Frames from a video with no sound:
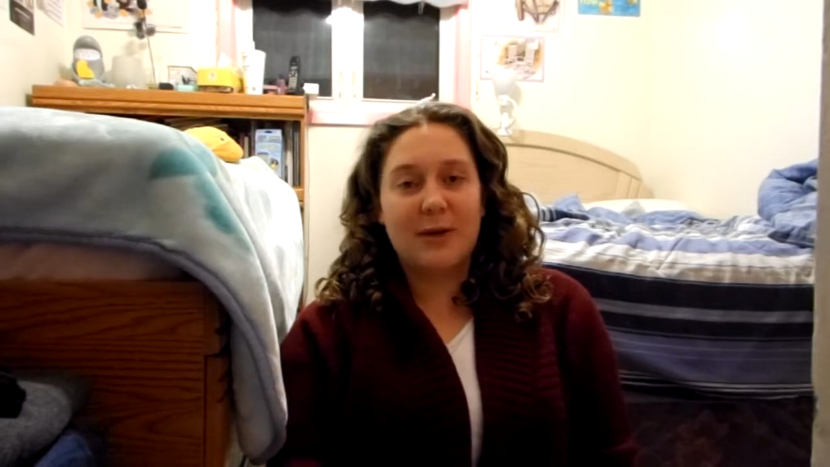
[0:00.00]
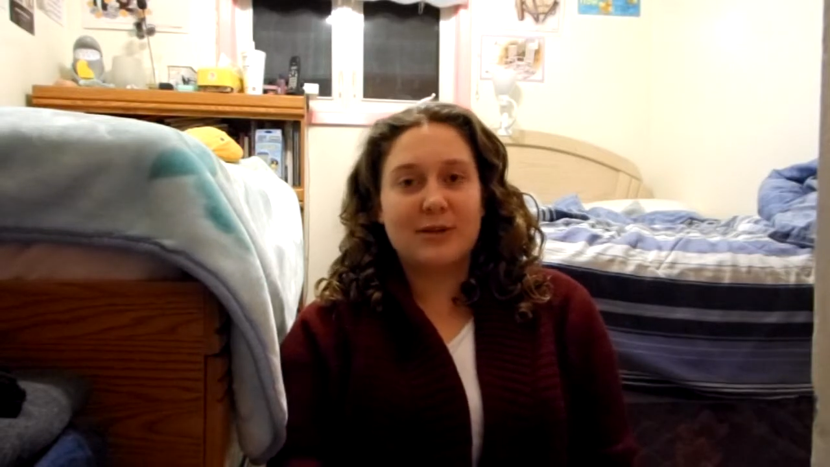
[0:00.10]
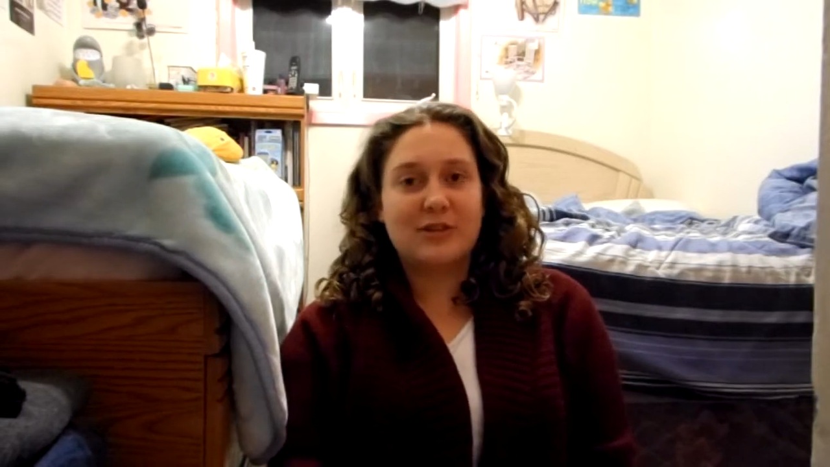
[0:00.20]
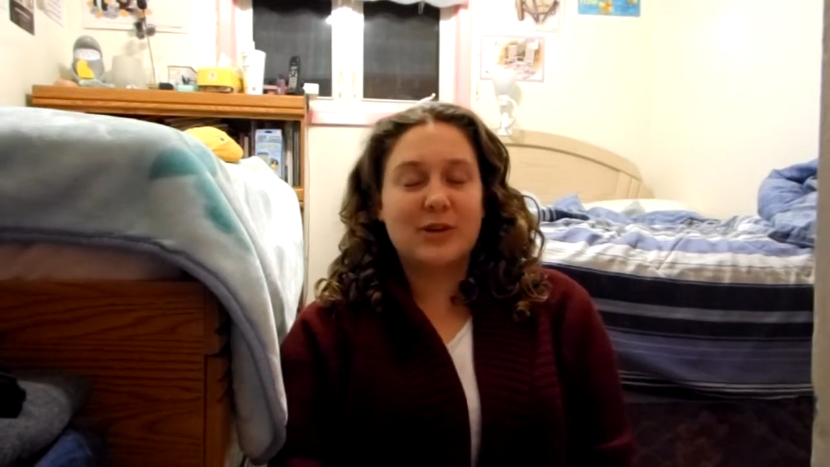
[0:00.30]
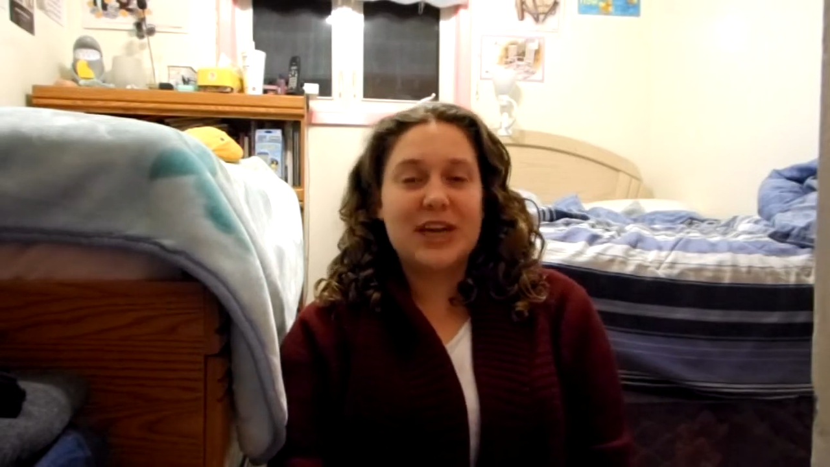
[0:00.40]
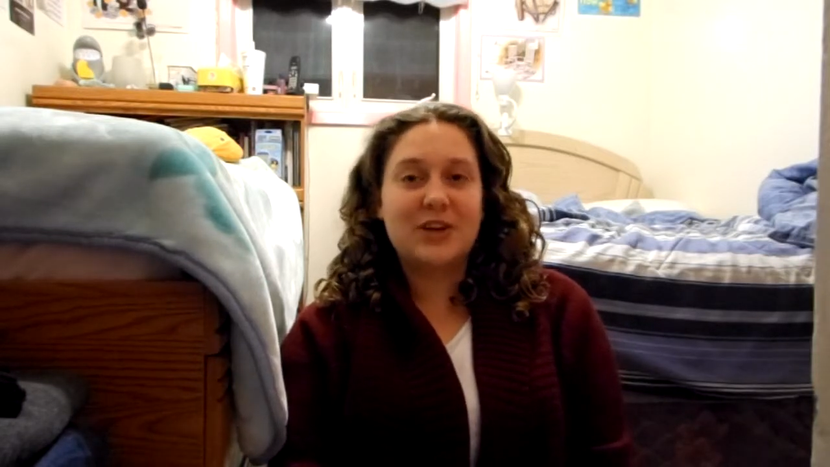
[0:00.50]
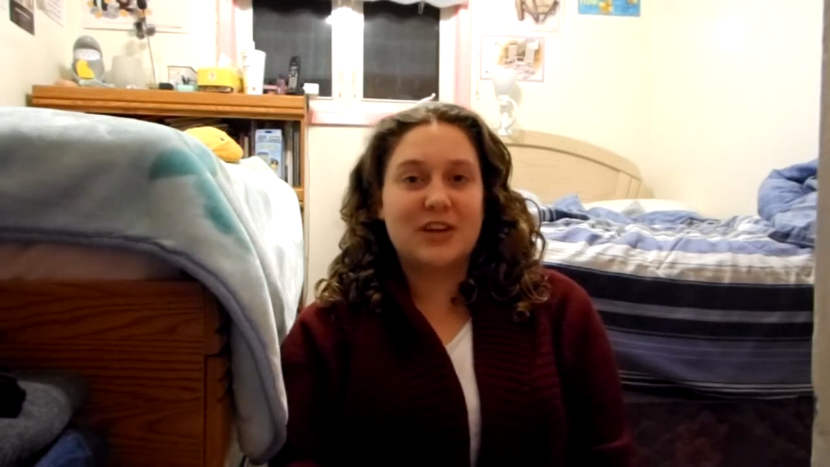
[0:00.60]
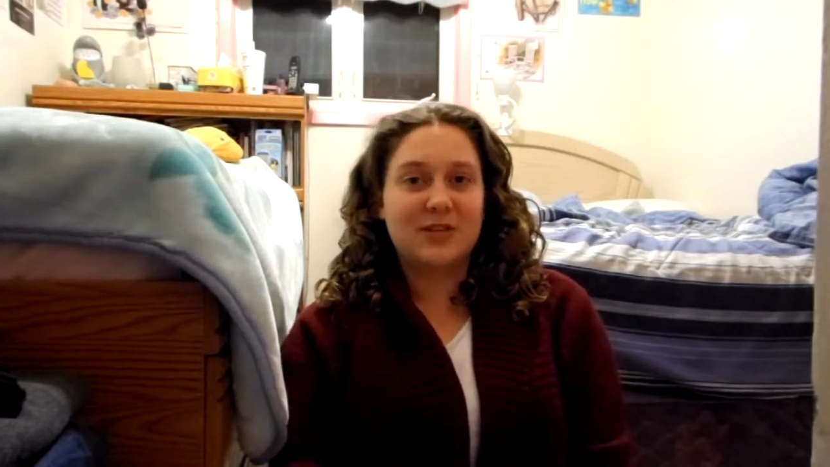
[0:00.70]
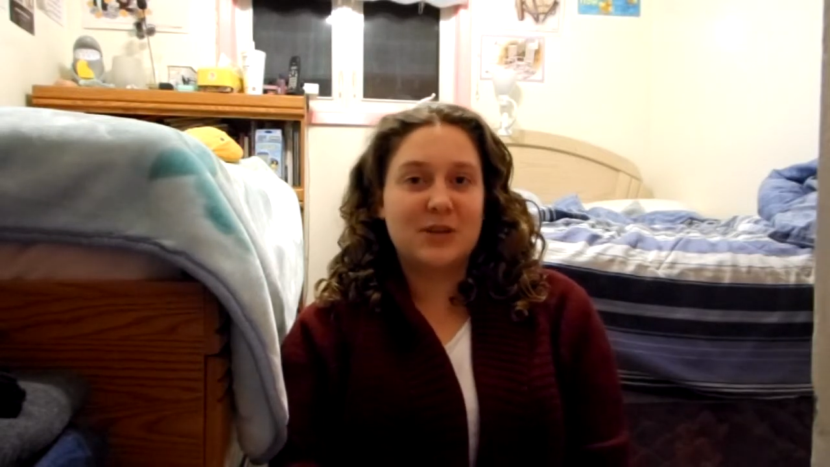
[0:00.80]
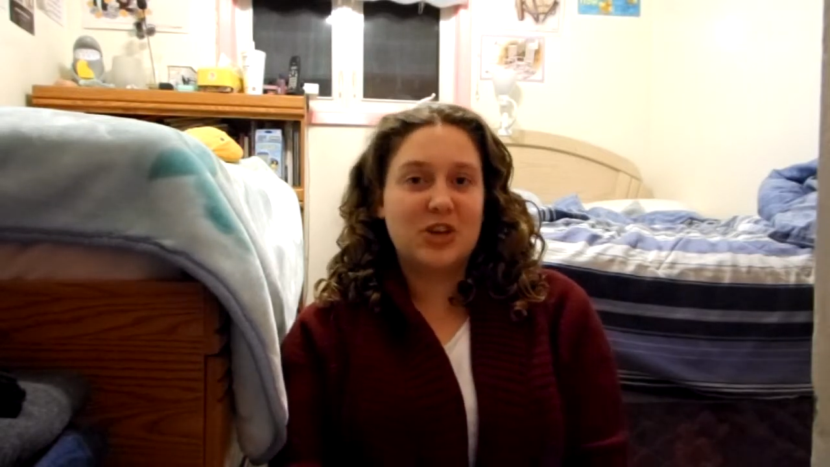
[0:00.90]
I was doing
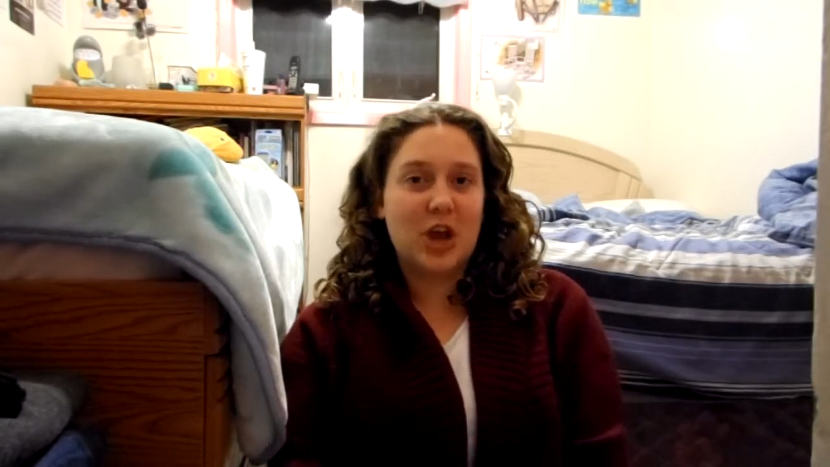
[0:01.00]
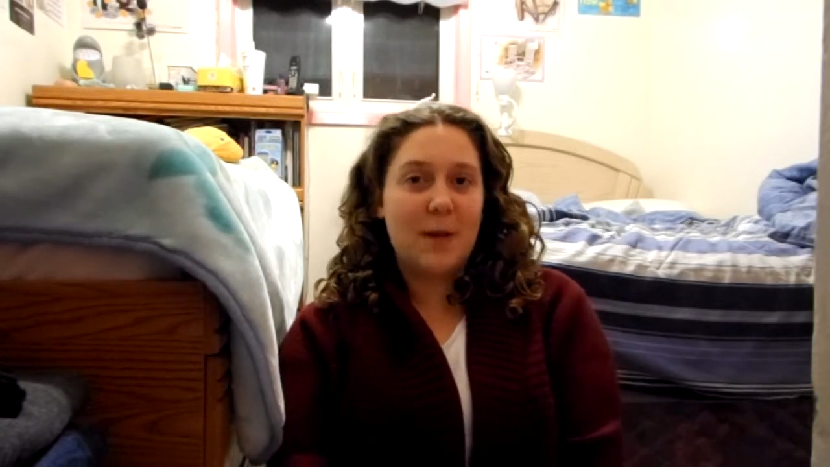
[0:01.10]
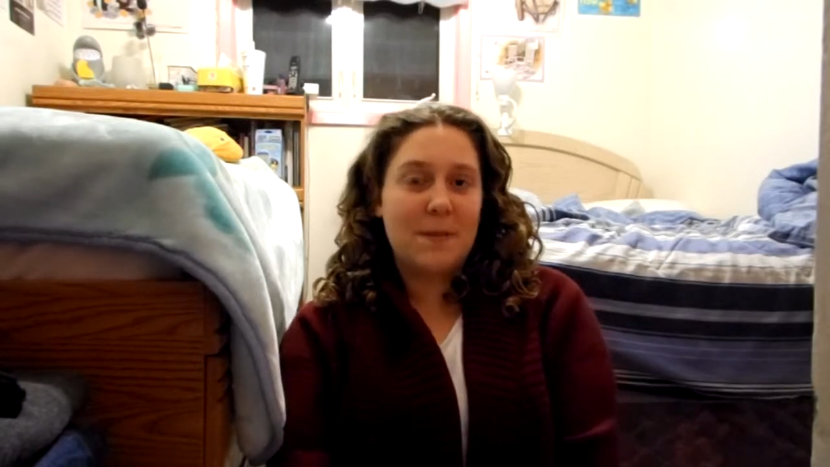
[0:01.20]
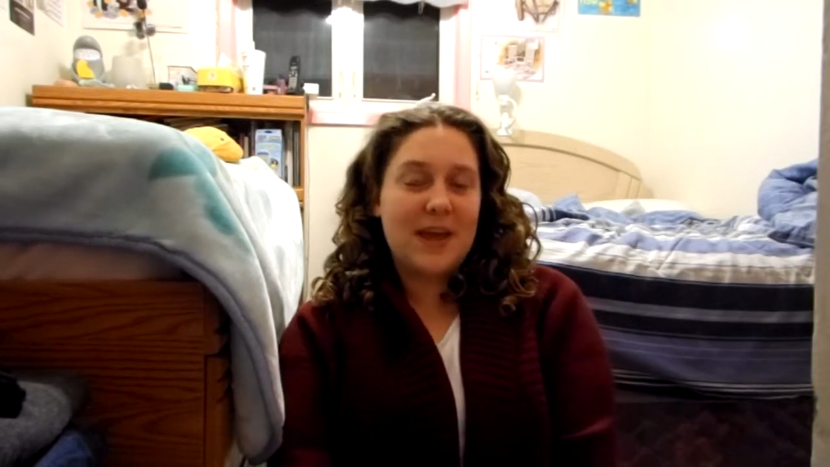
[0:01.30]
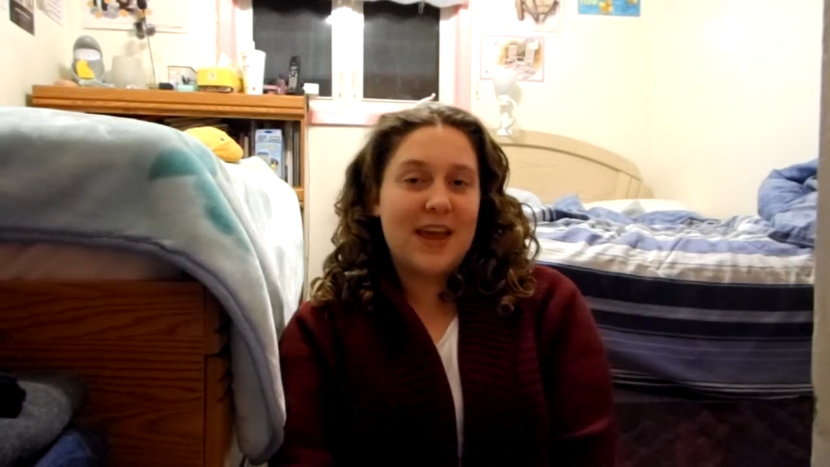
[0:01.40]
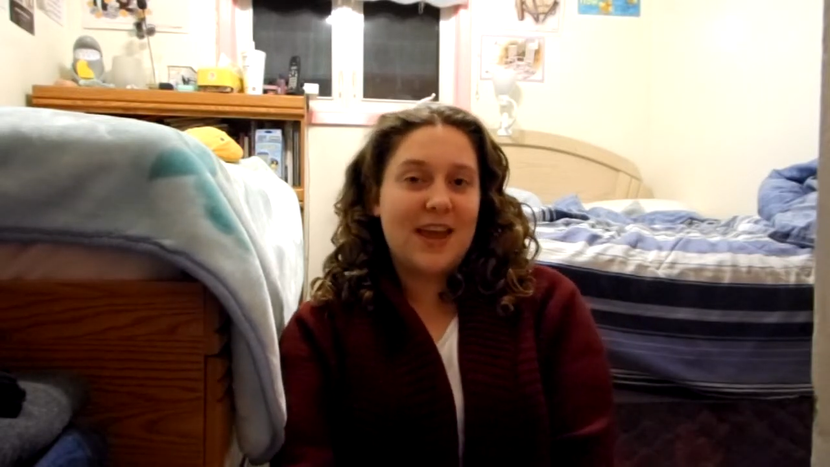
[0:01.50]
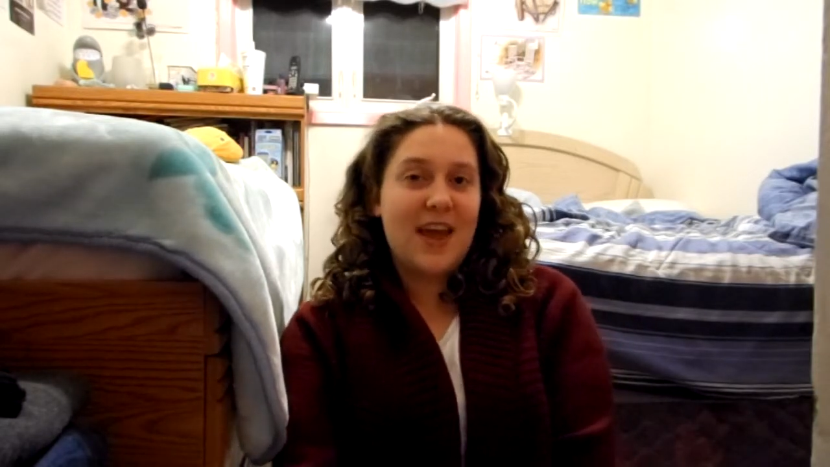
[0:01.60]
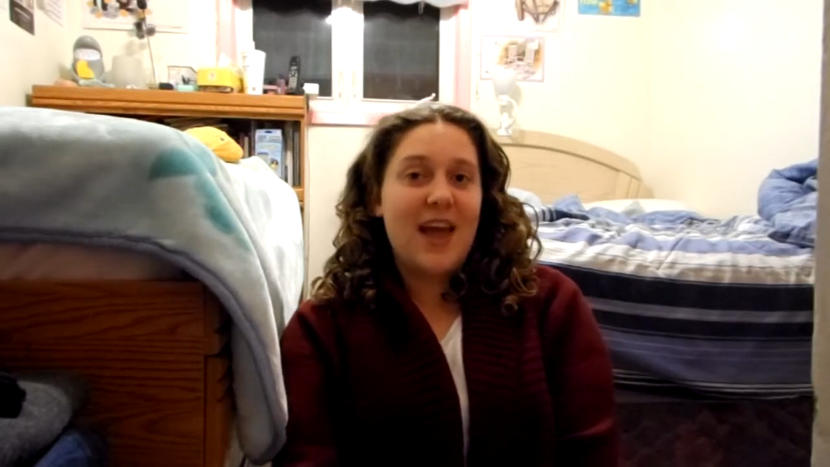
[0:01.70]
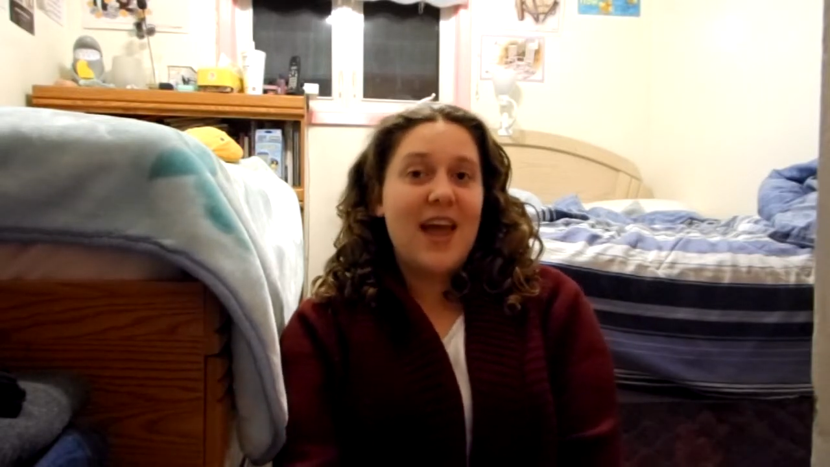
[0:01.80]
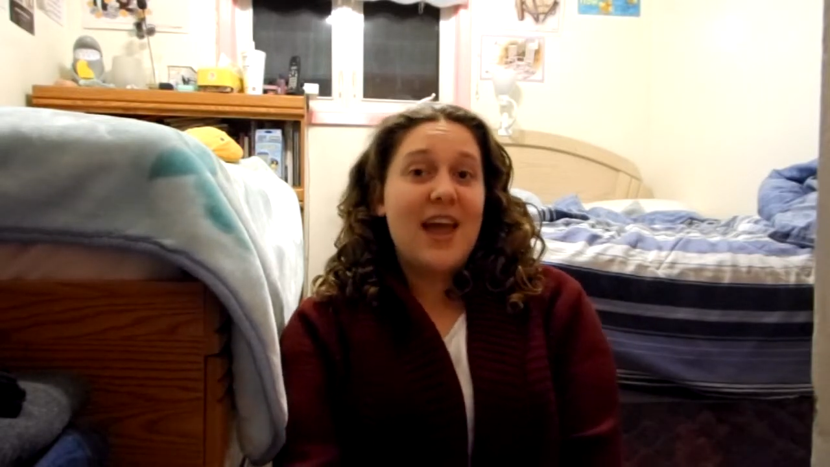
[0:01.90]
Christmas shopping,